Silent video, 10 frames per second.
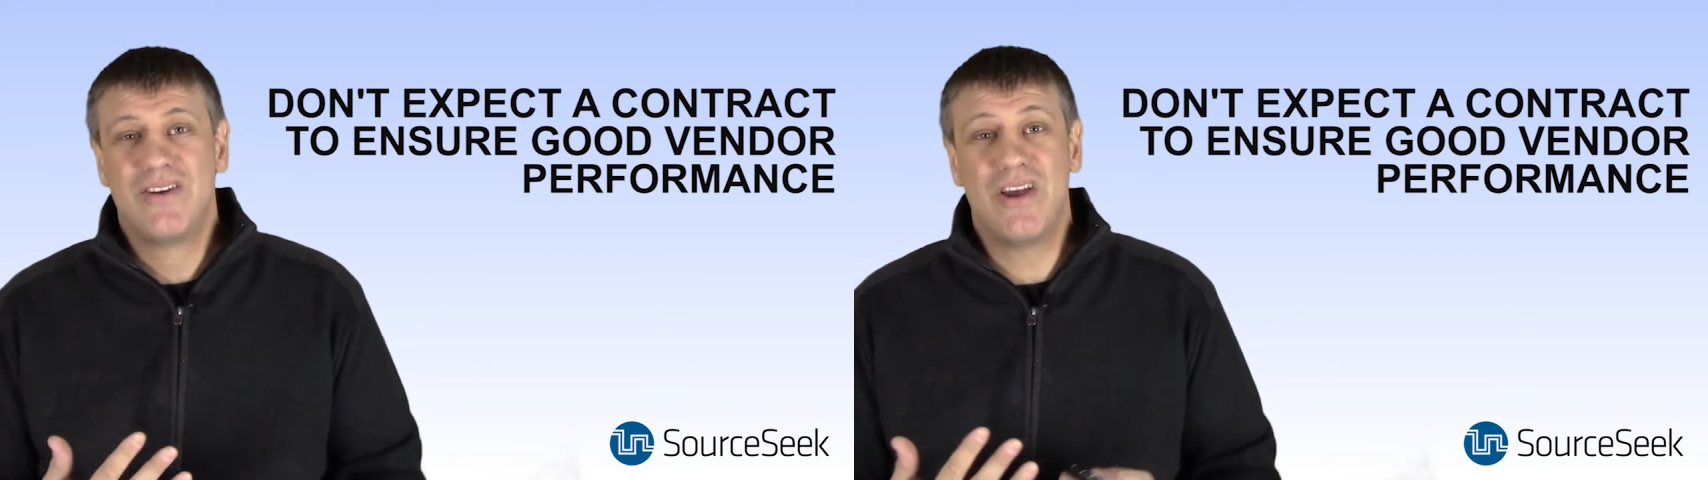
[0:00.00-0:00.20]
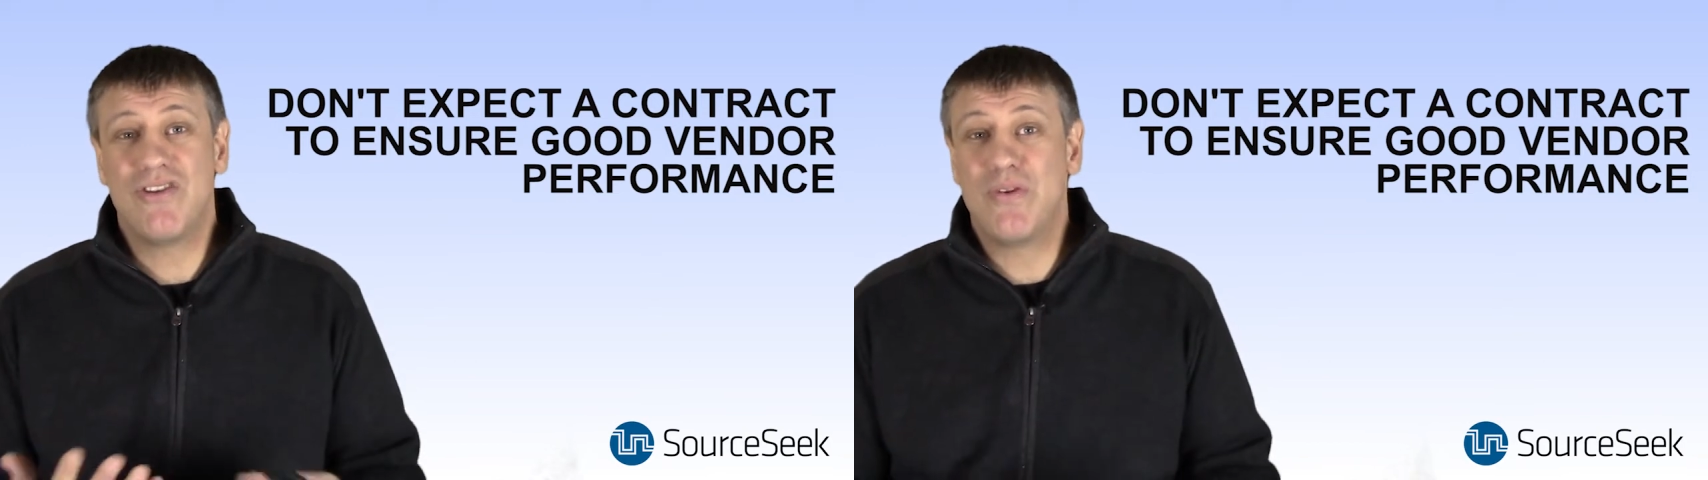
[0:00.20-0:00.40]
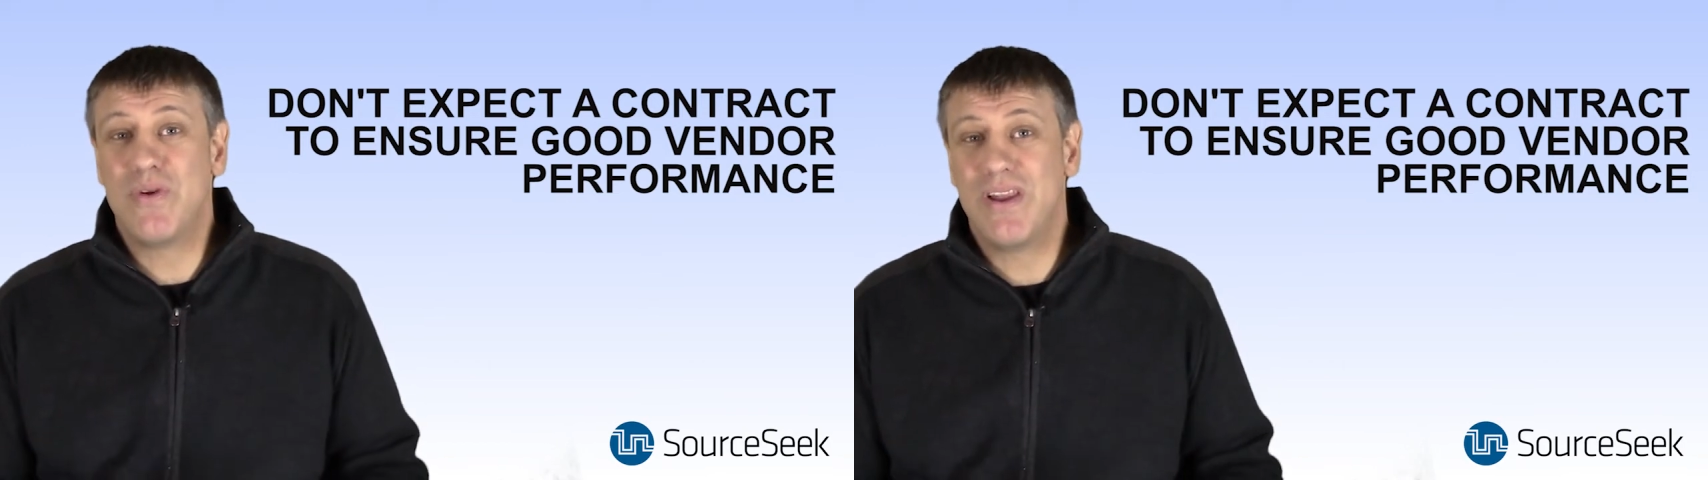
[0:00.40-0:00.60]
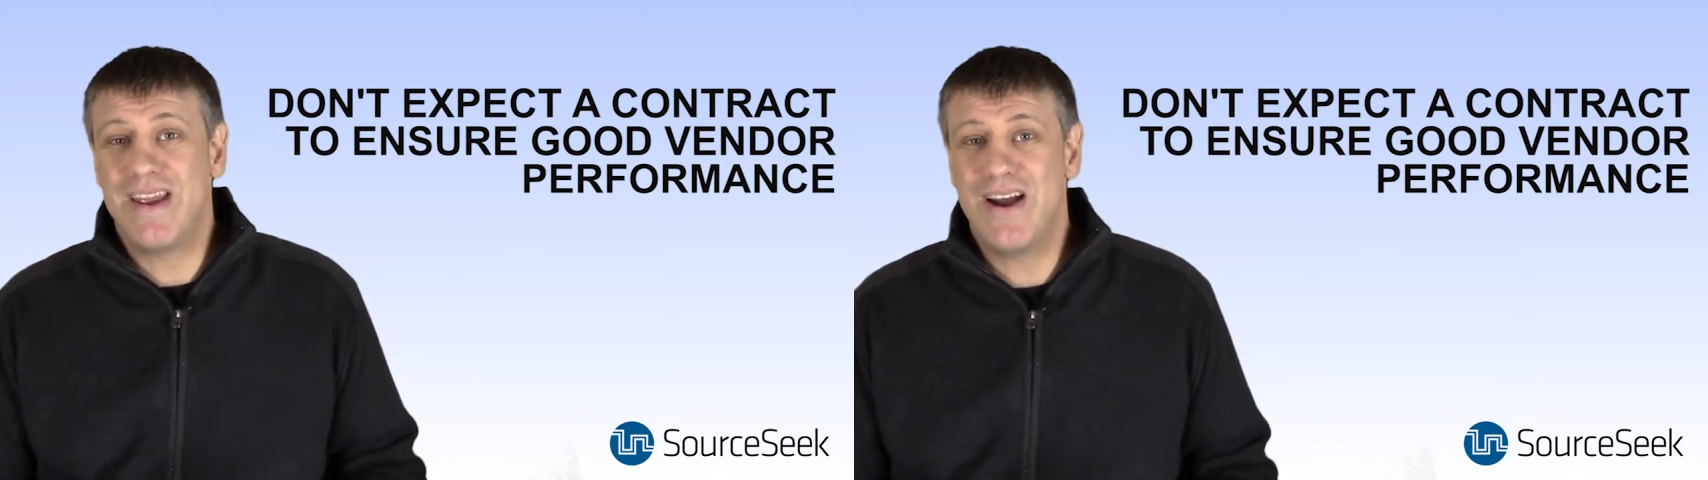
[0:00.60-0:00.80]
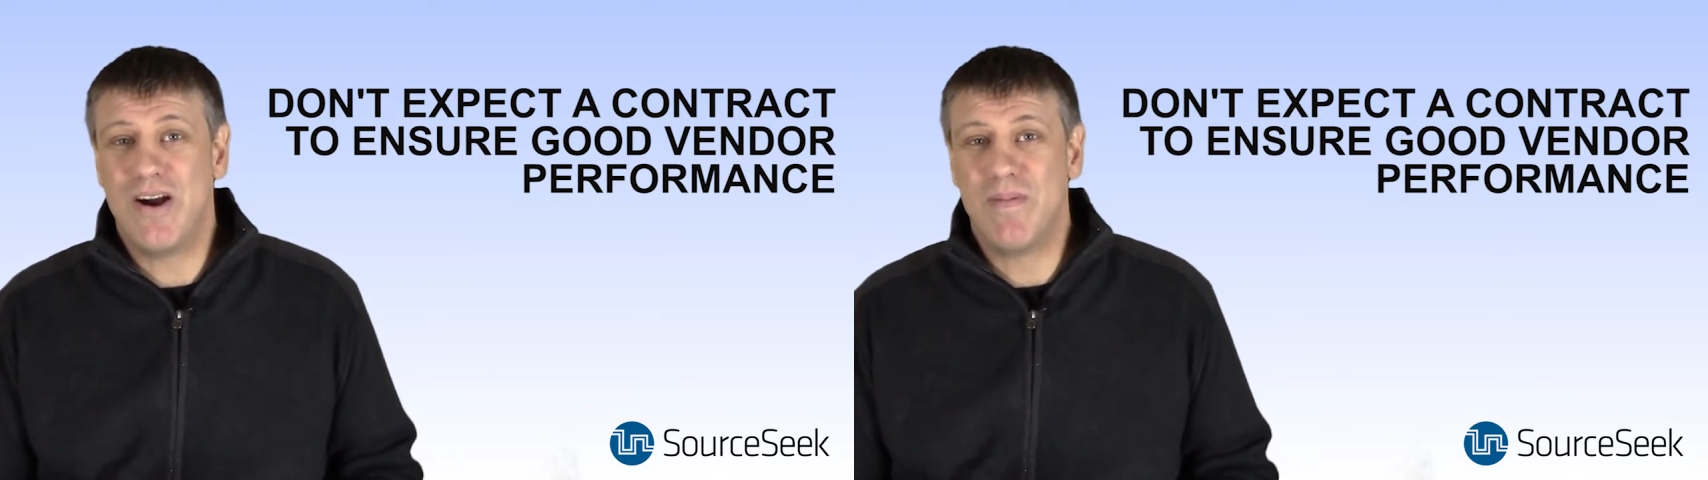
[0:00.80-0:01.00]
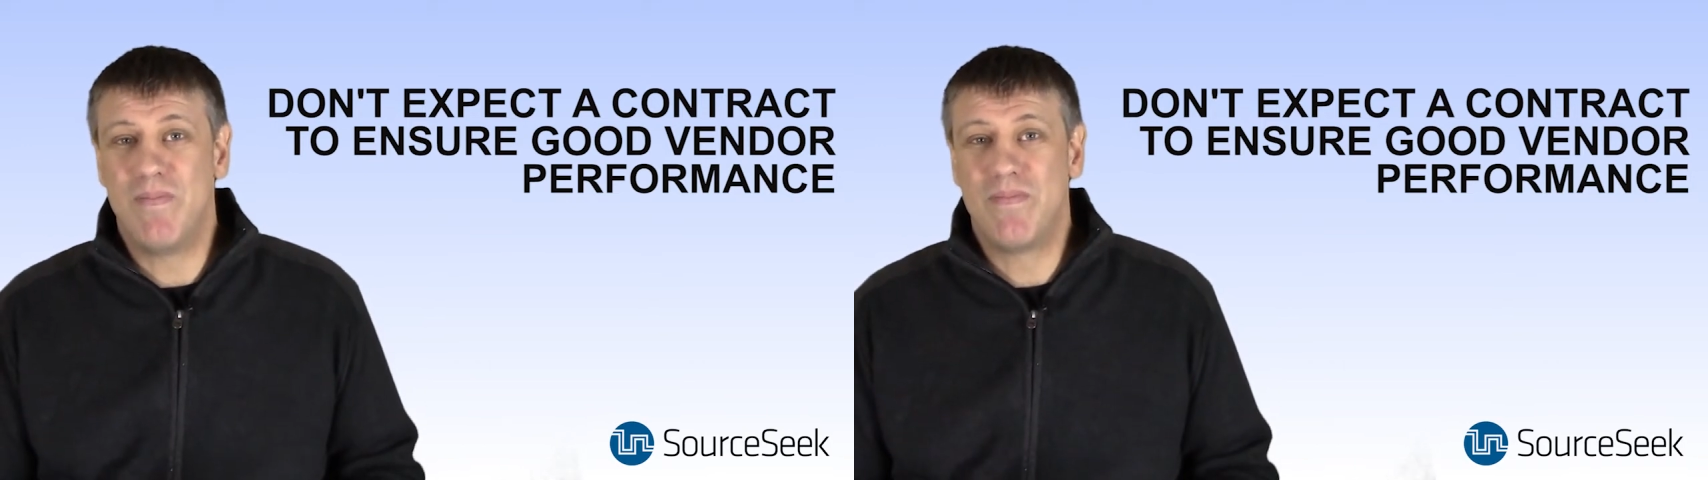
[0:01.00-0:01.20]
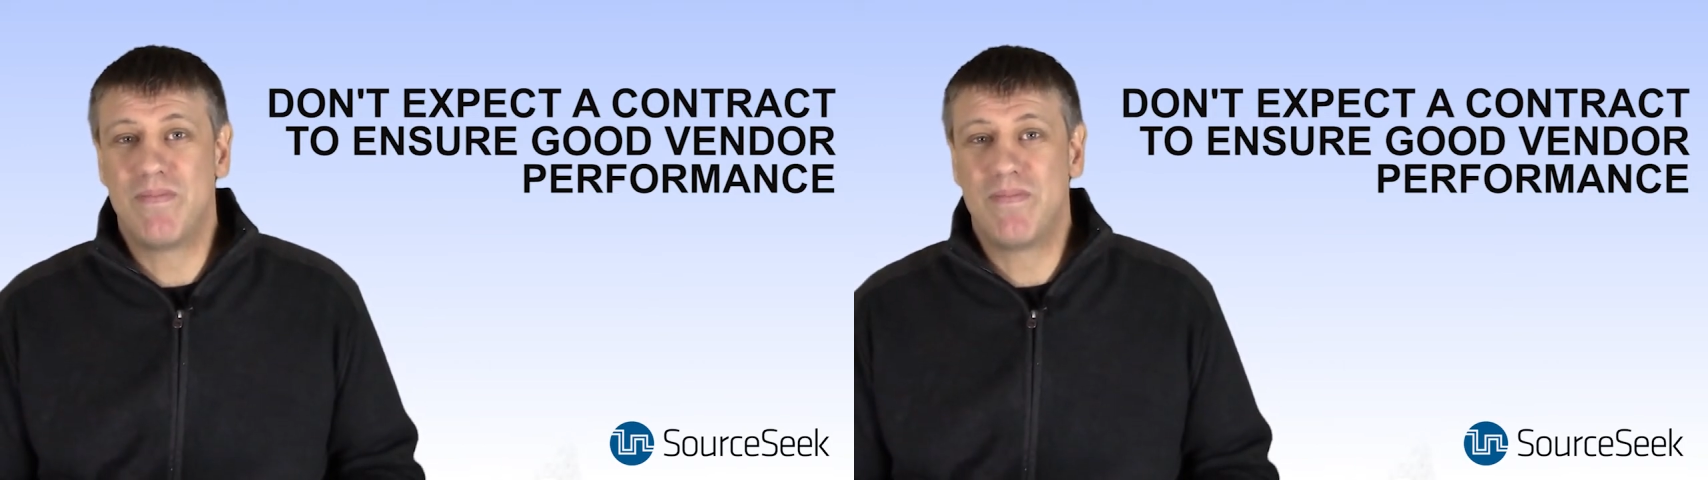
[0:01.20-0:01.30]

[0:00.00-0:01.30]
doesn't really help.